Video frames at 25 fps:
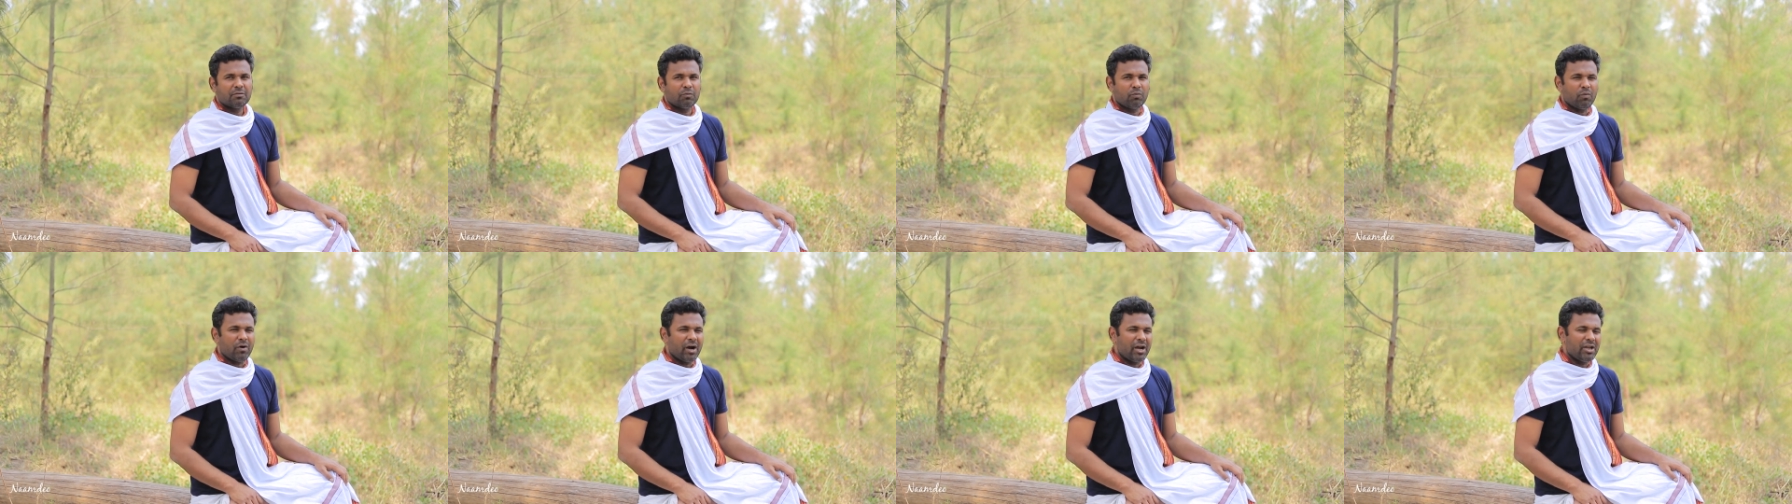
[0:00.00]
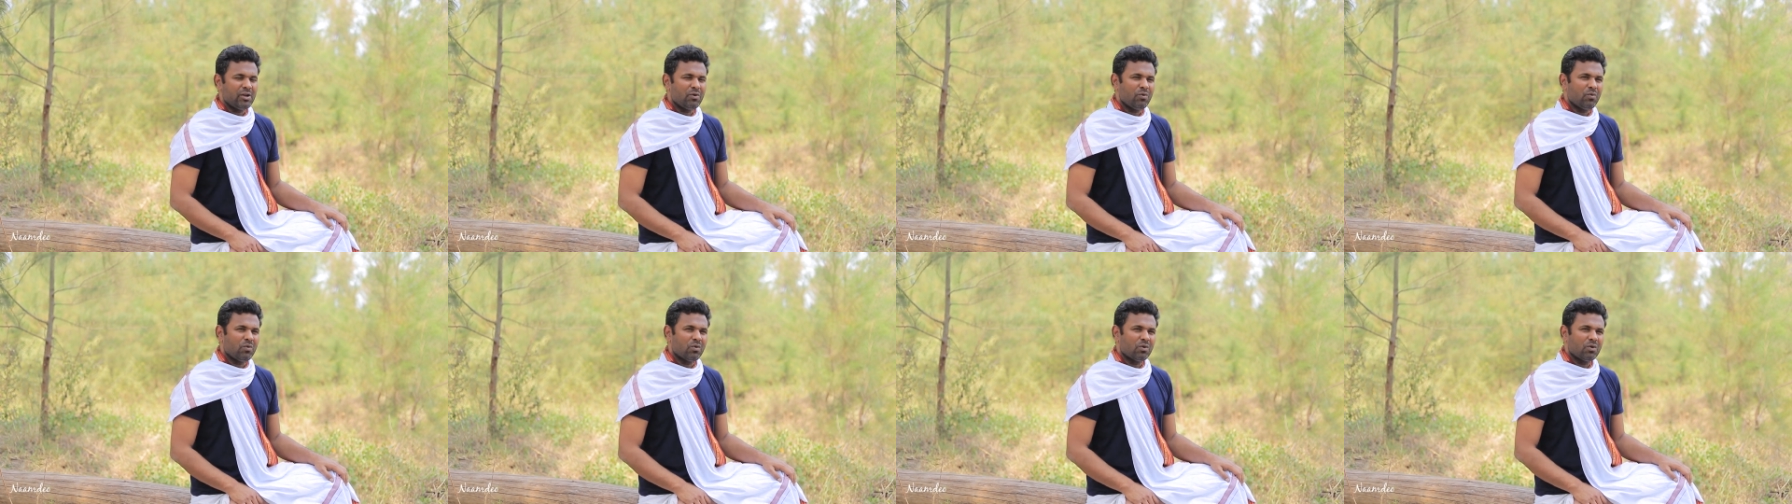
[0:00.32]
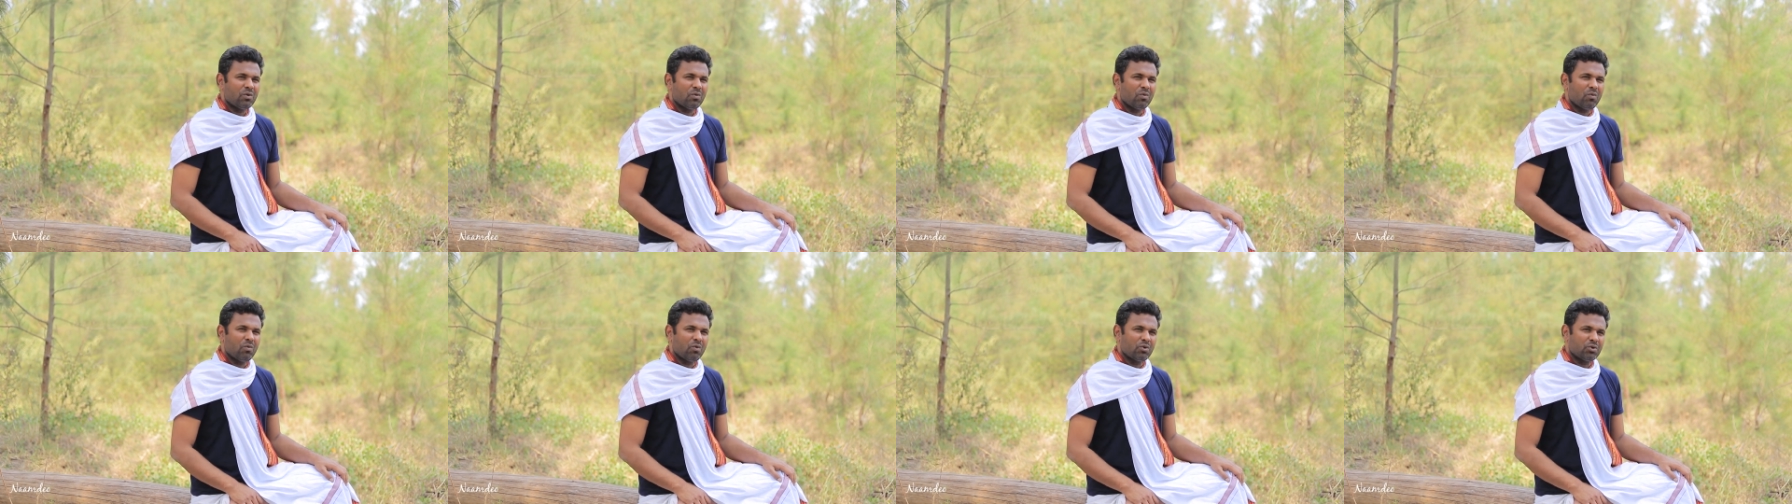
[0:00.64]
why
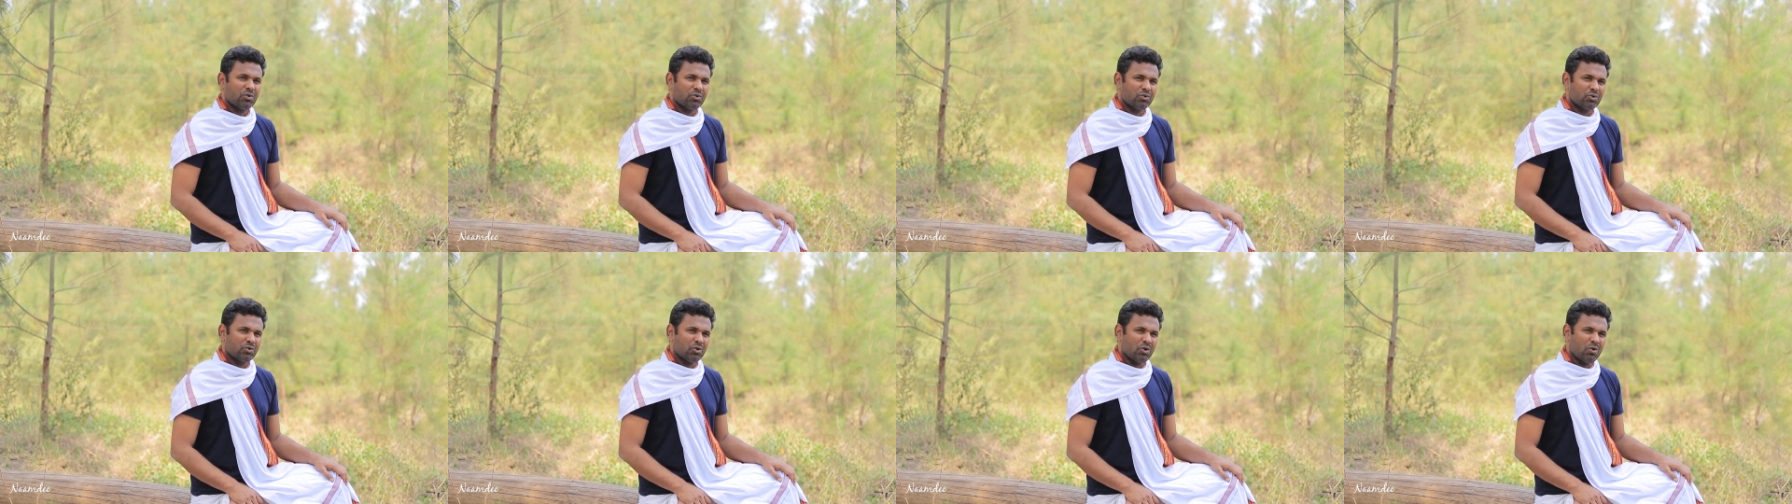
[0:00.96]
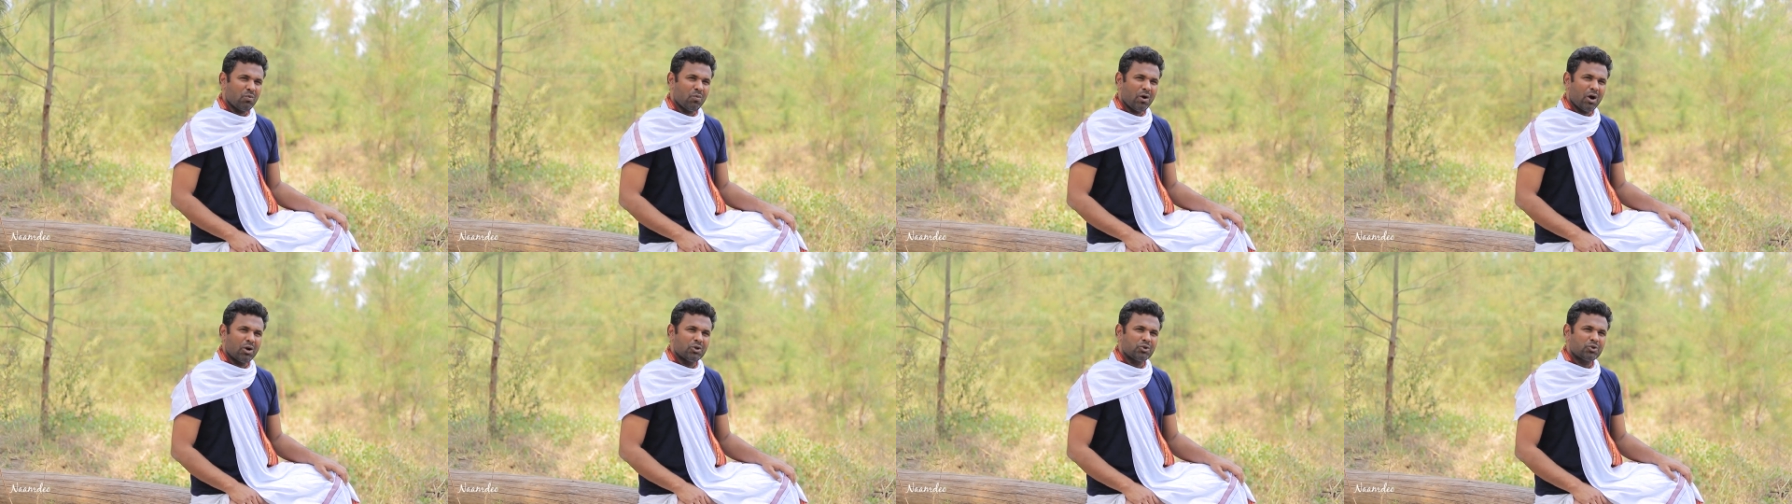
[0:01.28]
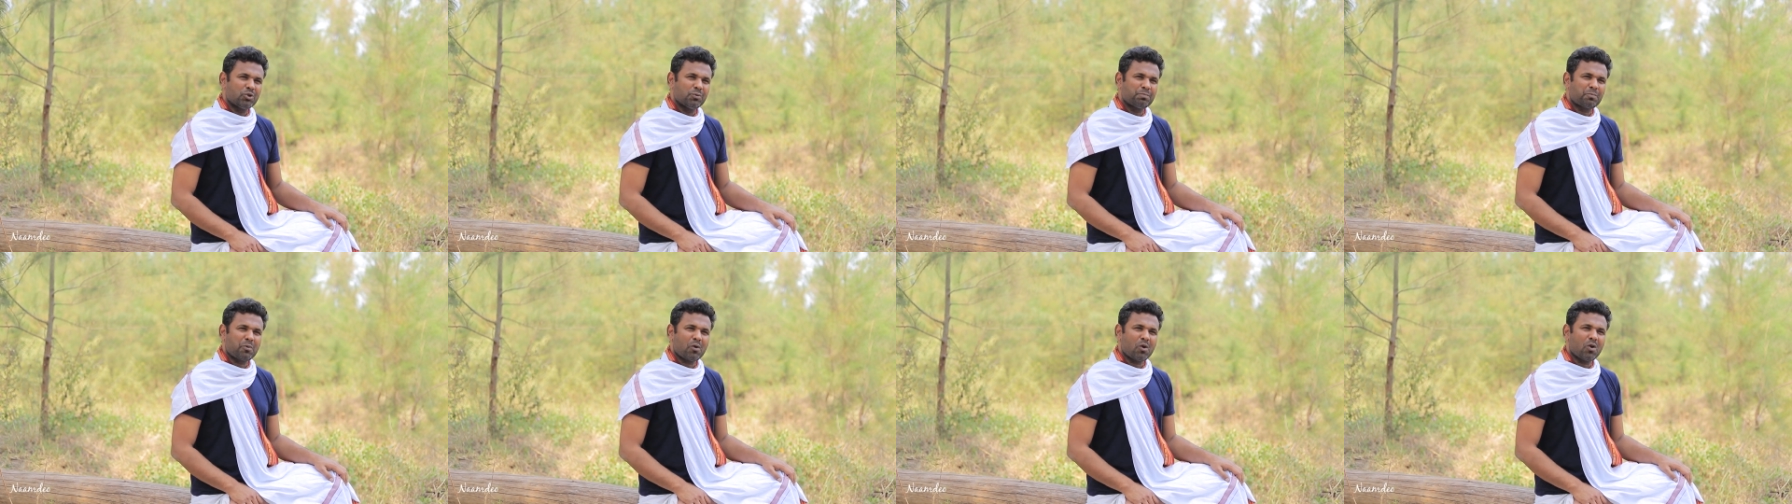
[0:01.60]
do you
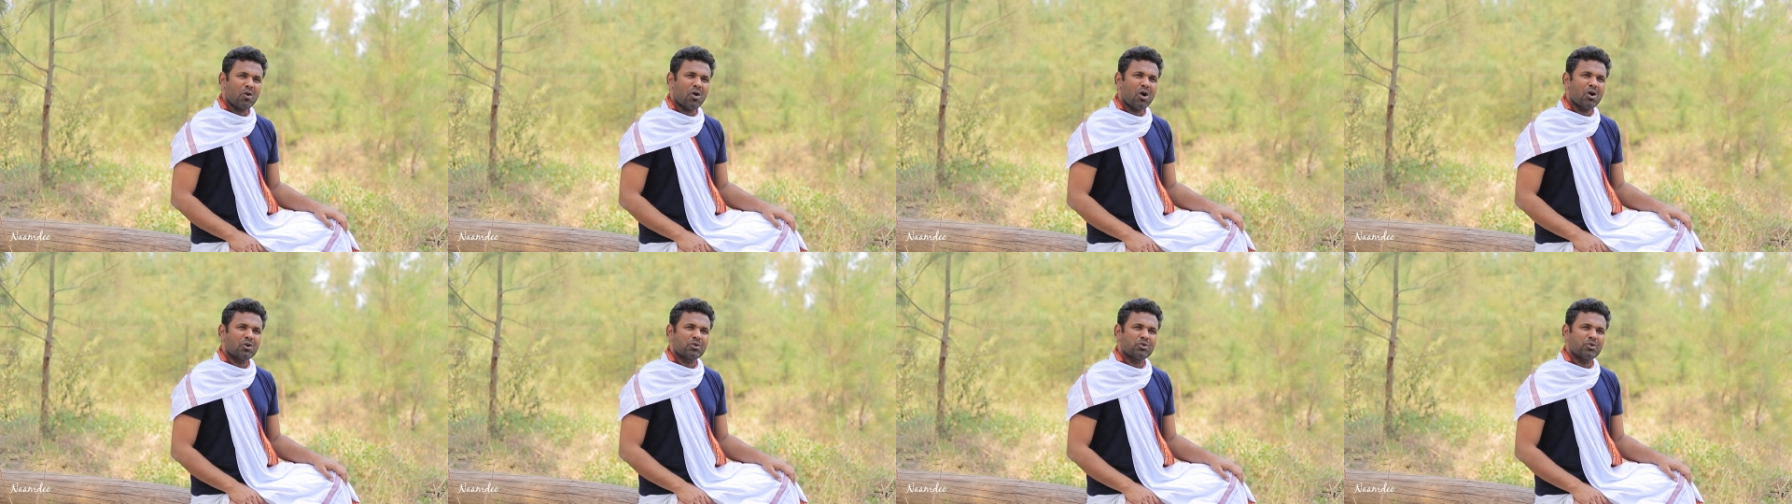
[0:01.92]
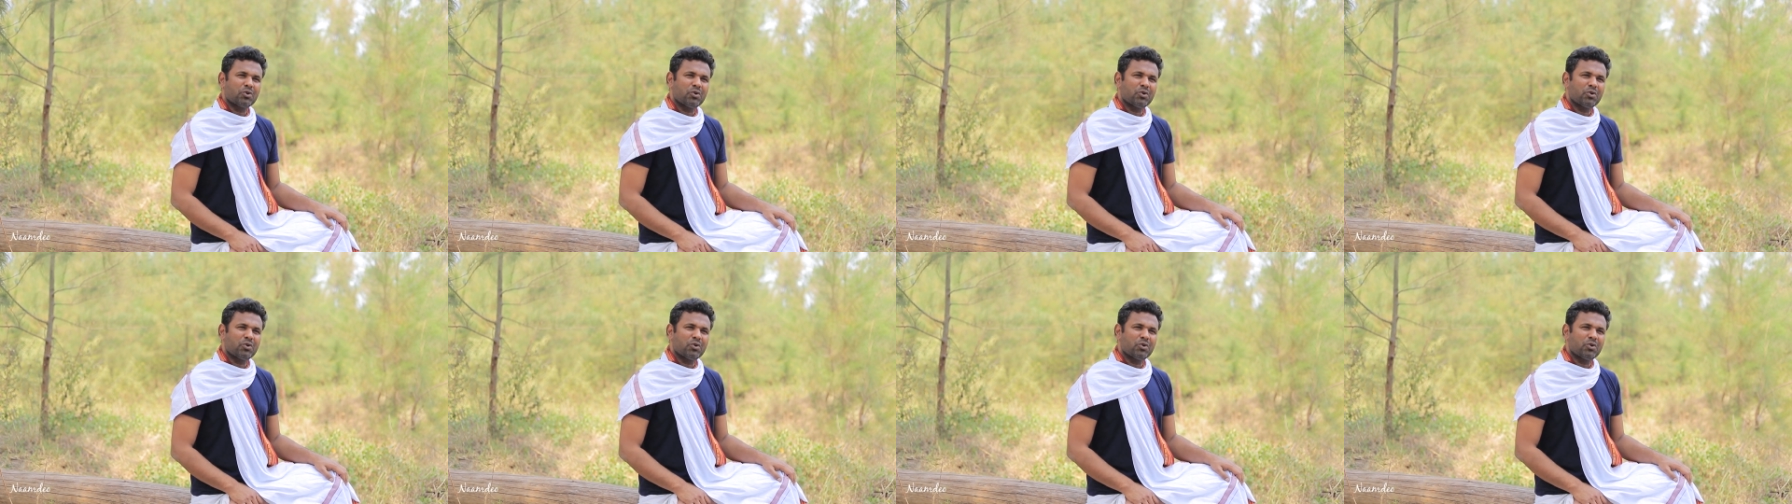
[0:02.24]
want to prolong